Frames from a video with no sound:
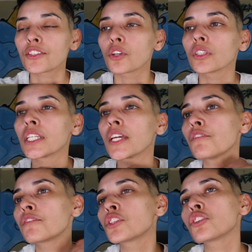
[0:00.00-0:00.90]
So
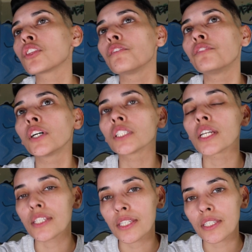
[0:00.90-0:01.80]
live to the
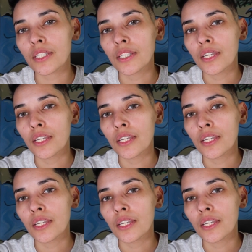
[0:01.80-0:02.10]
fullest.